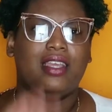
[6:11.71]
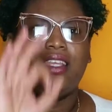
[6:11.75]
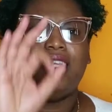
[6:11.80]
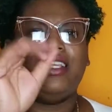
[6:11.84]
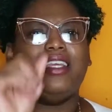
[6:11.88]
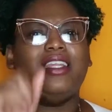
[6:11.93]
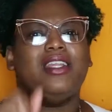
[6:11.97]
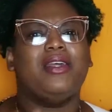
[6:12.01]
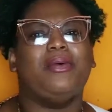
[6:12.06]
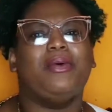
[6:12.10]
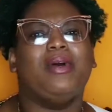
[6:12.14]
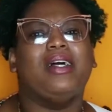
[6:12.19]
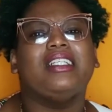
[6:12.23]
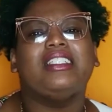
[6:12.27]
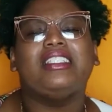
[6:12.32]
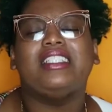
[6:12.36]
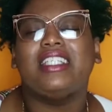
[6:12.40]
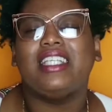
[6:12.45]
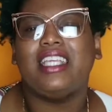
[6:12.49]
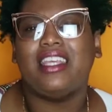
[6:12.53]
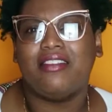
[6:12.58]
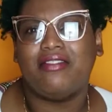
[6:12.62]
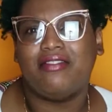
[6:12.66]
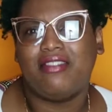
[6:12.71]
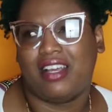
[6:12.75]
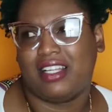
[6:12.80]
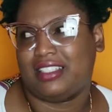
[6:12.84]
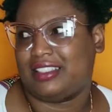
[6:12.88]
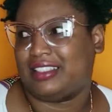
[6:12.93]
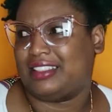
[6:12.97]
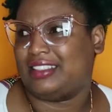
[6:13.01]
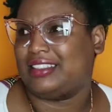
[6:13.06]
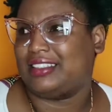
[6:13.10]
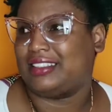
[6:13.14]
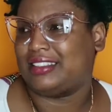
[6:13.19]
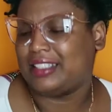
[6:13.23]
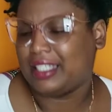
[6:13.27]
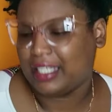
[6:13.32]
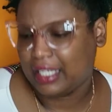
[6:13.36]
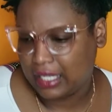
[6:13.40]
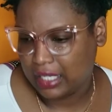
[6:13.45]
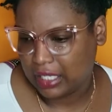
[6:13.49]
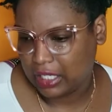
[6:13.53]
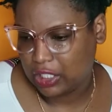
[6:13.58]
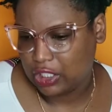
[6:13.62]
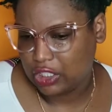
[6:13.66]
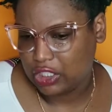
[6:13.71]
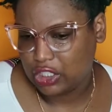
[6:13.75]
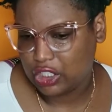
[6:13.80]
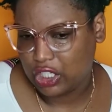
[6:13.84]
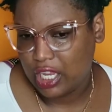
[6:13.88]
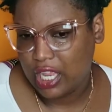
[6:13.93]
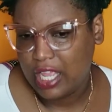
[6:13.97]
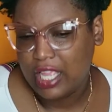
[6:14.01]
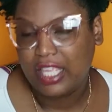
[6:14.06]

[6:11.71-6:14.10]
You don't want to see Kevin Stage.